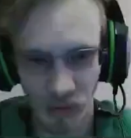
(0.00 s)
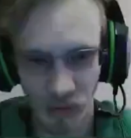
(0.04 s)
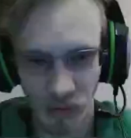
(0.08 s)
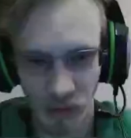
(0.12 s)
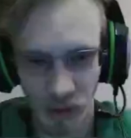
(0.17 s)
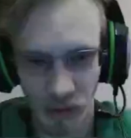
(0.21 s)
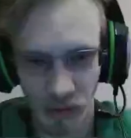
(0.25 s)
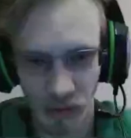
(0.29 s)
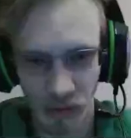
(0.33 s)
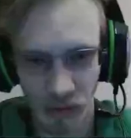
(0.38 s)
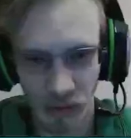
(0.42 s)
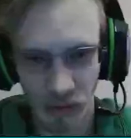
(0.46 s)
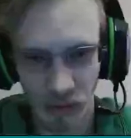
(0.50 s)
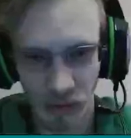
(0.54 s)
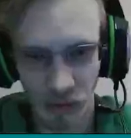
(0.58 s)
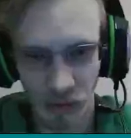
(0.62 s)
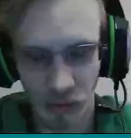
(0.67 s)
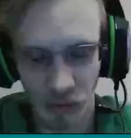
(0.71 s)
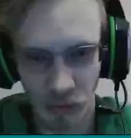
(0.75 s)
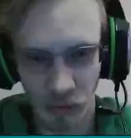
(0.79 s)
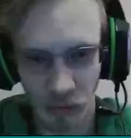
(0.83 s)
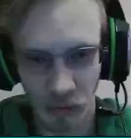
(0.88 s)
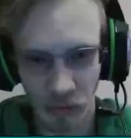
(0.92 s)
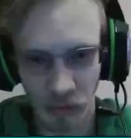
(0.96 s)
kind of things
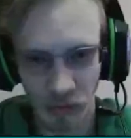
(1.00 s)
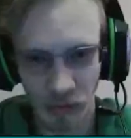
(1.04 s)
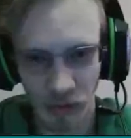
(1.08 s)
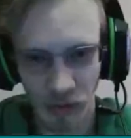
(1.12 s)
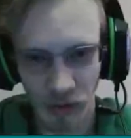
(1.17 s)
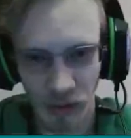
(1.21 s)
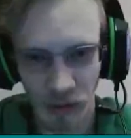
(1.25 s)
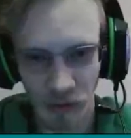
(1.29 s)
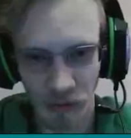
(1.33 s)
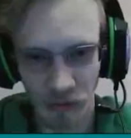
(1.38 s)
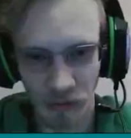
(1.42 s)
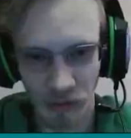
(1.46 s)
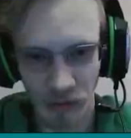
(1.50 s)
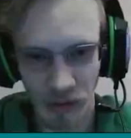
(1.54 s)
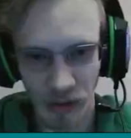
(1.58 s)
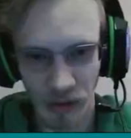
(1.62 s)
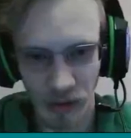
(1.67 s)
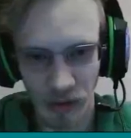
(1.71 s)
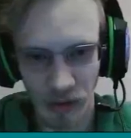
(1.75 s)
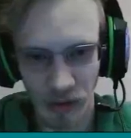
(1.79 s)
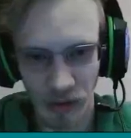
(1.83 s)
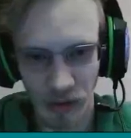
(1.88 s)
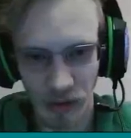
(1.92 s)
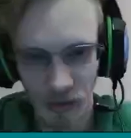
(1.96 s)
for
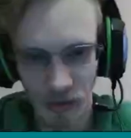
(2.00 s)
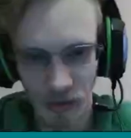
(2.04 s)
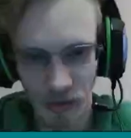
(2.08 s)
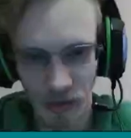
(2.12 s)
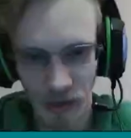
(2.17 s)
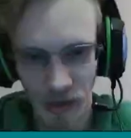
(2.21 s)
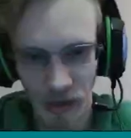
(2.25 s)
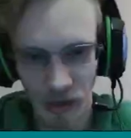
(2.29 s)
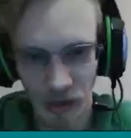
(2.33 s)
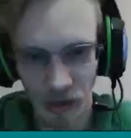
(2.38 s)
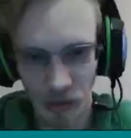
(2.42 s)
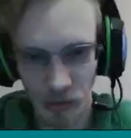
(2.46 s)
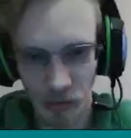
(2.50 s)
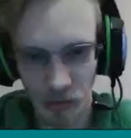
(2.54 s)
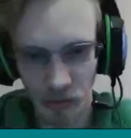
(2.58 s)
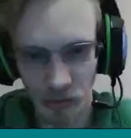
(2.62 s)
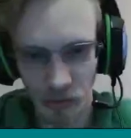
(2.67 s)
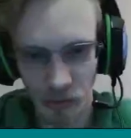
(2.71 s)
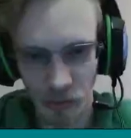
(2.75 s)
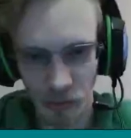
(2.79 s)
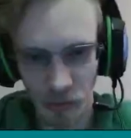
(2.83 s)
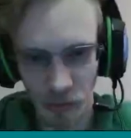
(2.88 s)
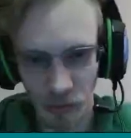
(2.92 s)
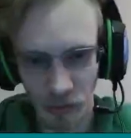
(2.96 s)
every angle
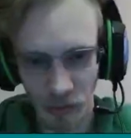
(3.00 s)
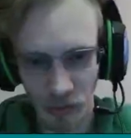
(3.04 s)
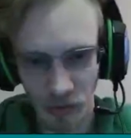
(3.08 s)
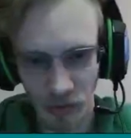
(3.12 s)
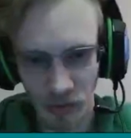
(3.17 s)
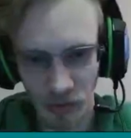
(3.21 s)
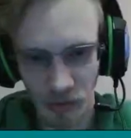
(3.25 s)
too.